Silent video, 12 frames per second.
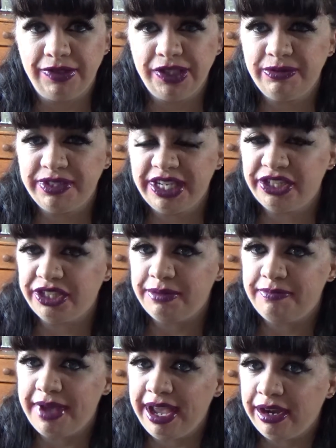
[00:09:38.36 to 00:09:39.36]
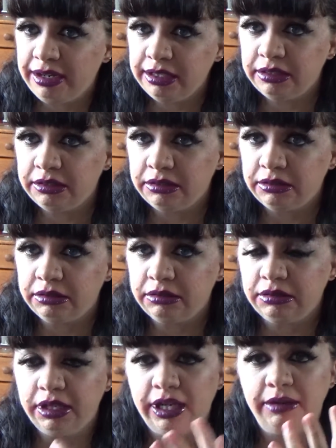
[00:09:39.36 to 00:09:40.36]
it's actually better,
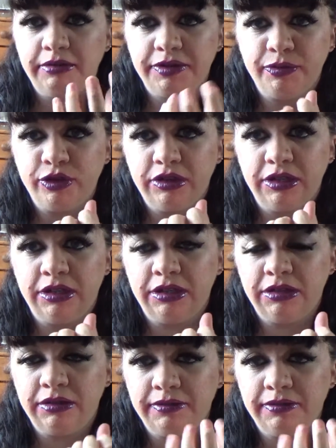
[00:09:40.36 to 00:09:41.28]
and it was more,